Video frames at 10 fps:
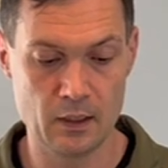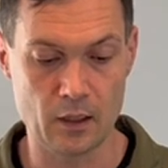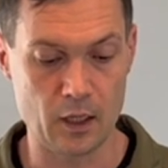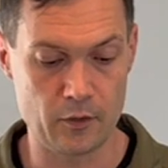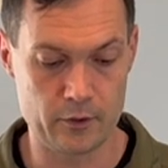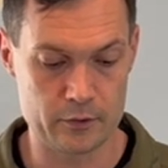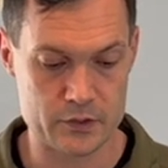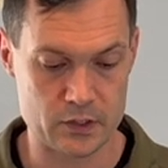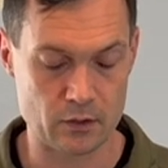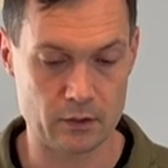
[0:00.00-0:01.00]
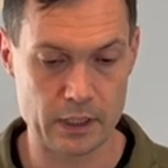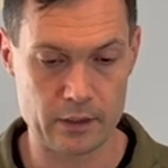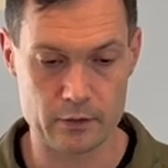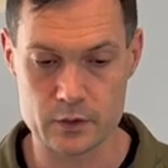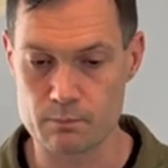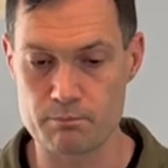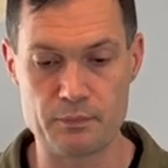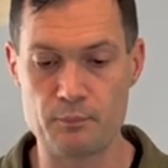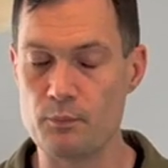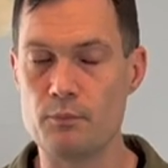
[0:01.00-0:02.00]
other single layers
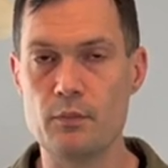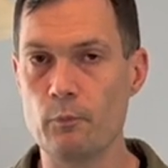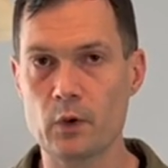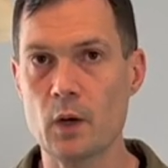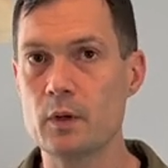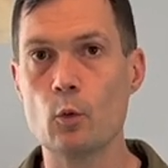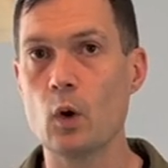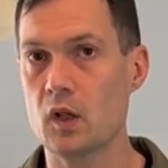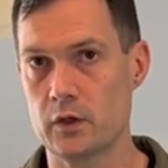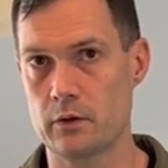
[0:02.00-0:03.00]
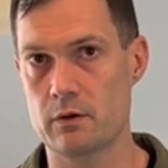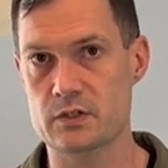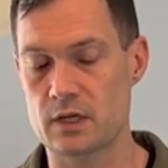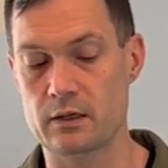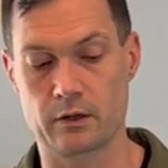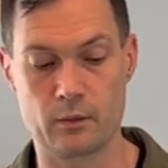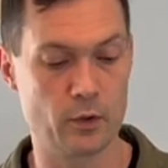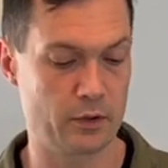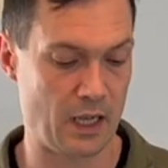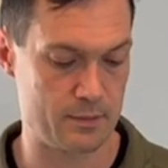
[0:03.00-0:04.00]
come in well under a second in
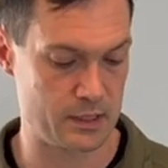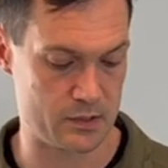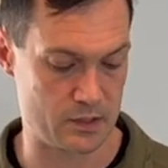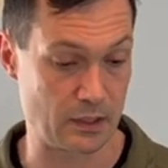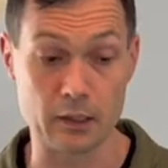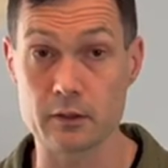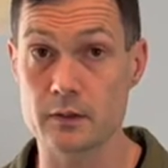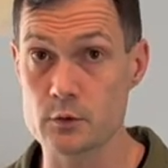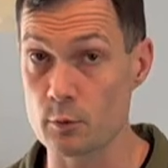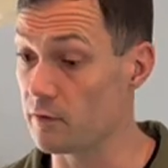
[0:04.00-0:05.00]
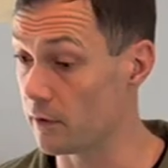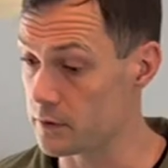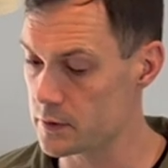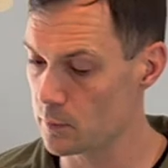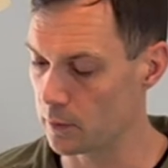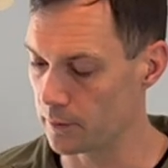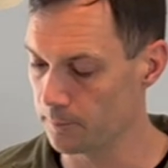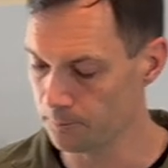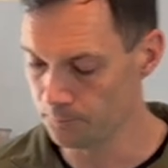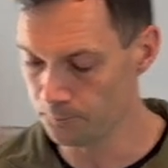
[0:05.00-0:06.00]
MotoCap testing, and I think these would be very similar.
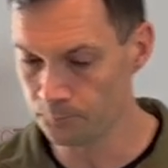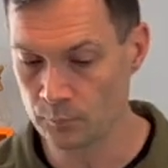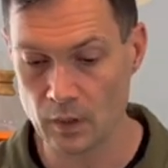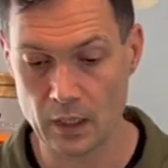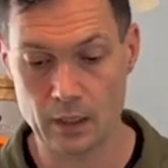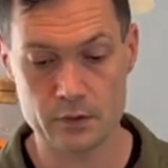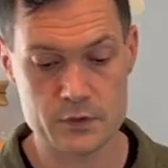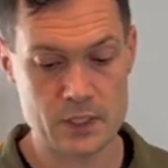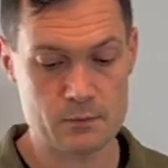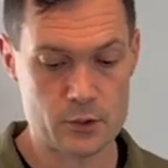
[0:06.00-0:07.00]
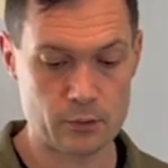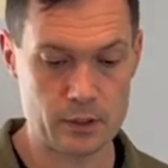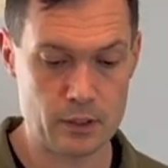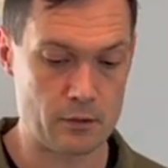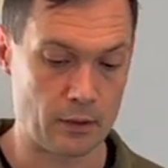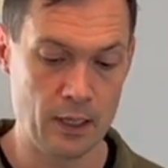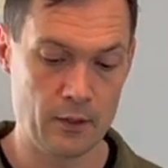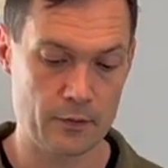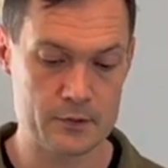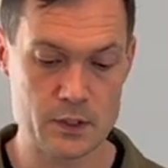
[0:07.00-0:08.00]
And same story here.
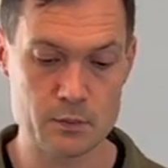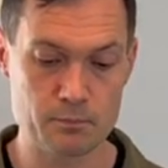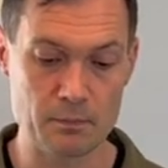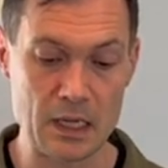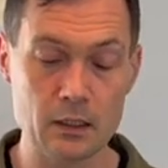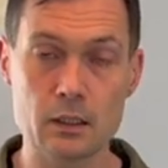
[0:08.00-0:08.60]
This is mainly